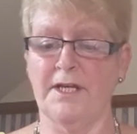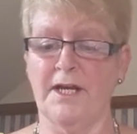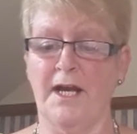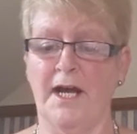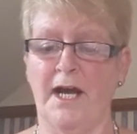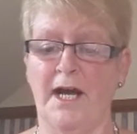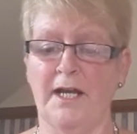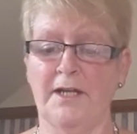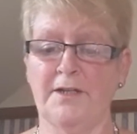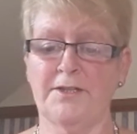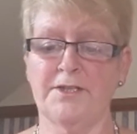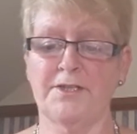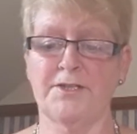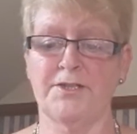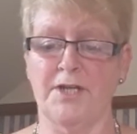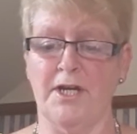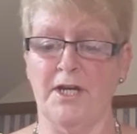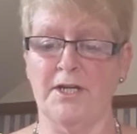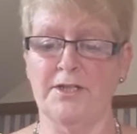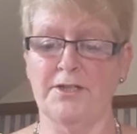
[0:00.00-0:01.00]
handed
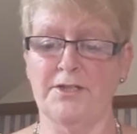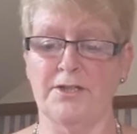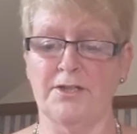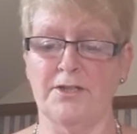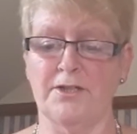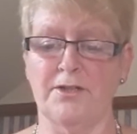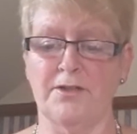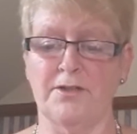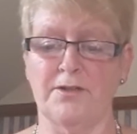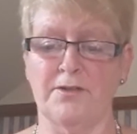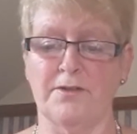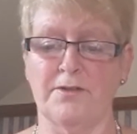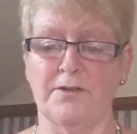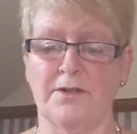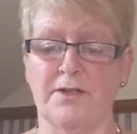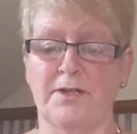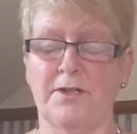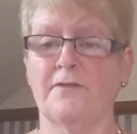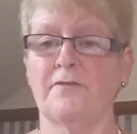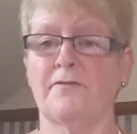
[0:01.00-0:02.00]
down to you
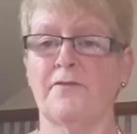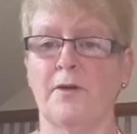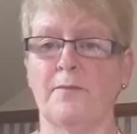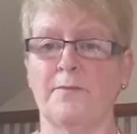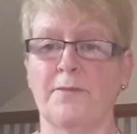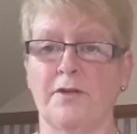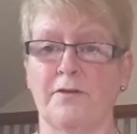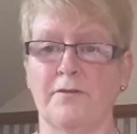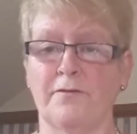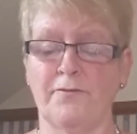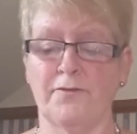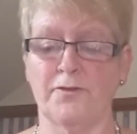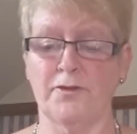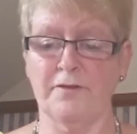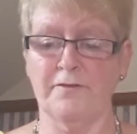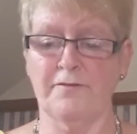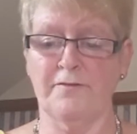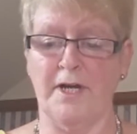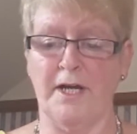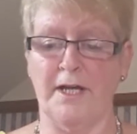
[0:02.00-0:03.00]
from your
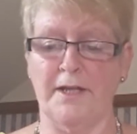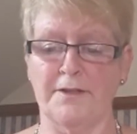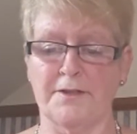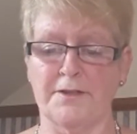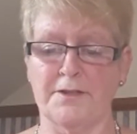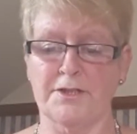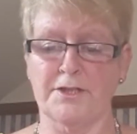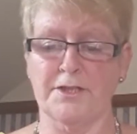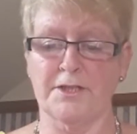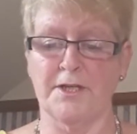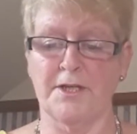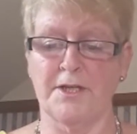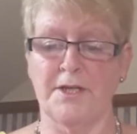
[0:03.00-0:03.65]
forefathers,